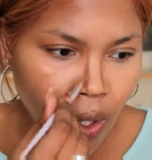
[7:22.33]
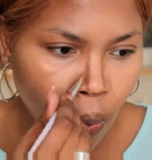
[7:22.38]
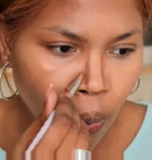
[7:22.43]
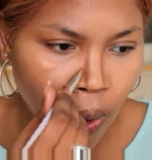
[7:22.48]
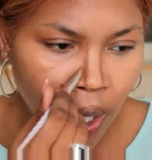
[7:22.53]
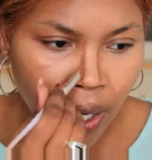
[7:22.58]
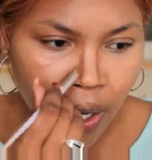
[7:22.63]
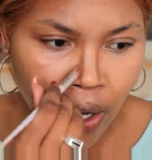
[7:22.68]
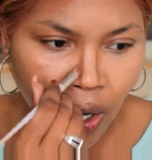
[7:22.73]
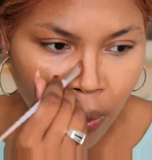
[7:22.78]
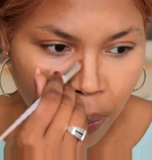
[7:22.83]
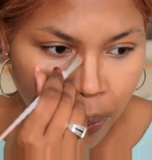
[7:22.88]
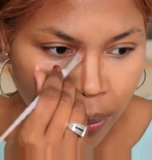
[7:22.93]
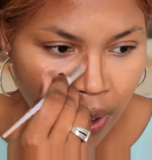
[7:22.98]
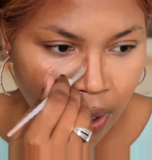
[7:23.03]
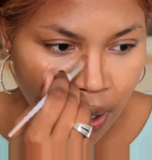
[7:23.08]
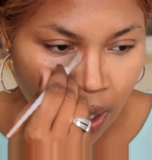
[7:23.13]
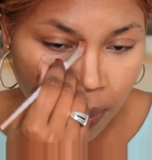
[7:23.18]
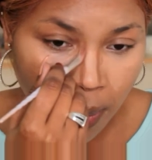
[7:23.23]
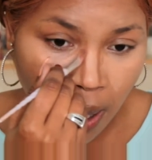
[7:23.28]
work on
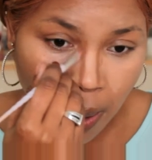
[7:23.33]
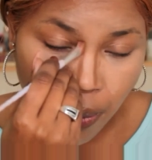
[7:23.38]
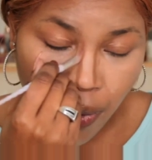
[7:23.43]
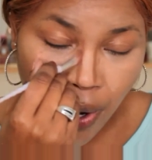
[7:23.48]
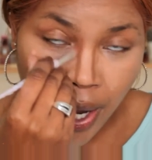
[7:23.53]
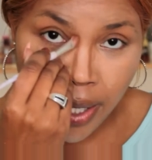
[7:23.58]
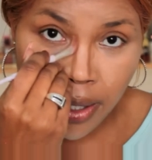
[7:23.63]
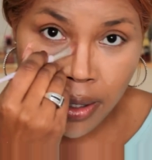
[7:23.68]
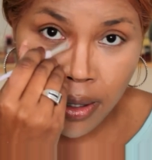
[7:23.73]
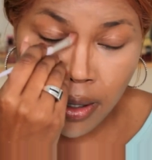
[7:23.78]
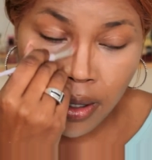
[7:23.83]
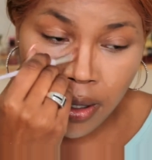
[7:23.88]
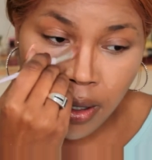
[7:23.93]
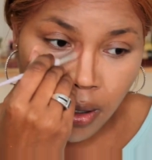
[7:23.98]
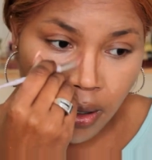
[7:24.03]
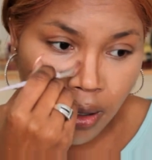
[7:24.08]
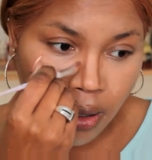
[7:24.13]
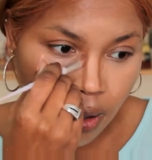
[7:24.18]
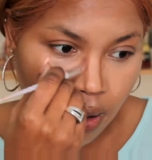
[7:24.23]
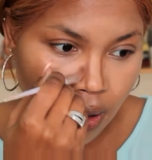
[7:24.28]
building my brand,
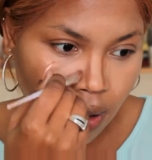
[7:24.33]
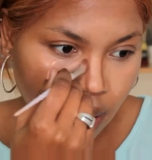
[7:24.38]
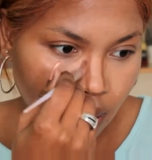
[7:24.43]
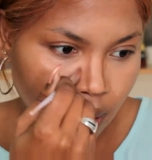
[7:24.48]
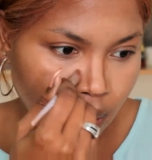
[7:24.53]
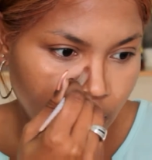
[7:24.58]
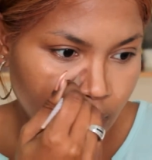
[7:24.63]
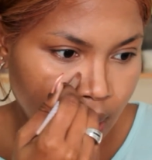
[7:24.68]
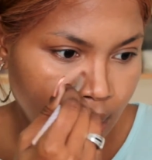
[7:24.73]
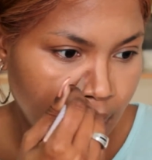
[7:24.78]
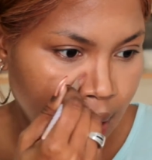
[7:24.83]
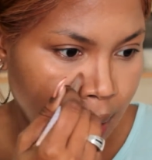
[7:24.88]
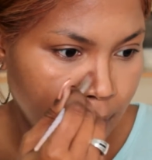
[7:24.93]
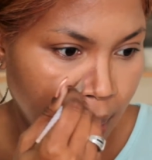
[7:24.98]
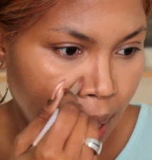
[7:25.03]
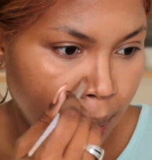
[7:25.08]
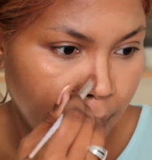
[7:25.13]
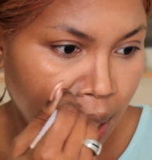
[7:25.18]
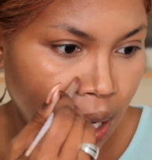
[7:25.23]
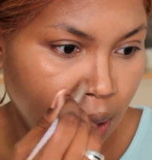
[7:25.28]
because that's
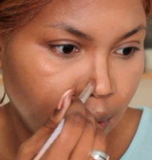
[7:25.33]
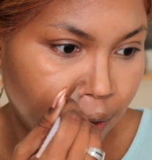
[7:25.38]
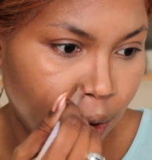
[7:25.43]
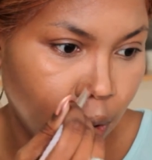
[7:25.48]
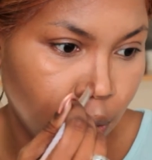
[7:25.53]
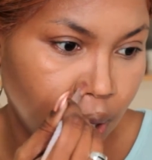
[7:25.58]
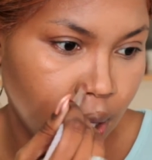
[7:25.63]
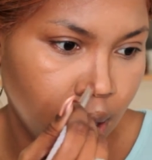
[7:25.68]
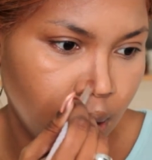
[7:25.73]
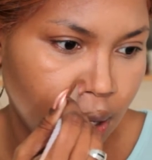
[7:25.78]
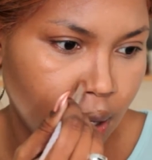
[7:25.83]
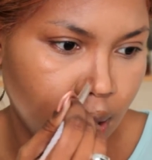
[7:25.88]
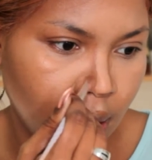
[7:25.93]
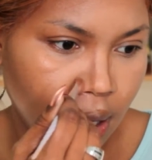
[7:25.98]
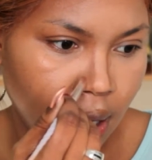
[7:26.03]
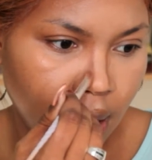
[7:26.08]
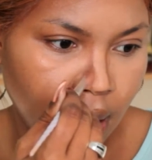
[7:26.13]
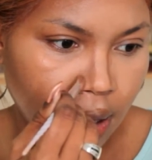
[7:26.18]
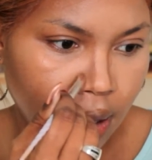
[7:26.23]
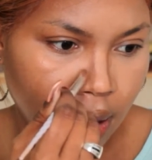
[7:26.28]
my main focus this
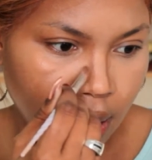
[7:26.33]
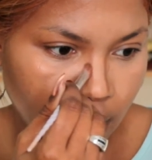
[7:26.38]
year.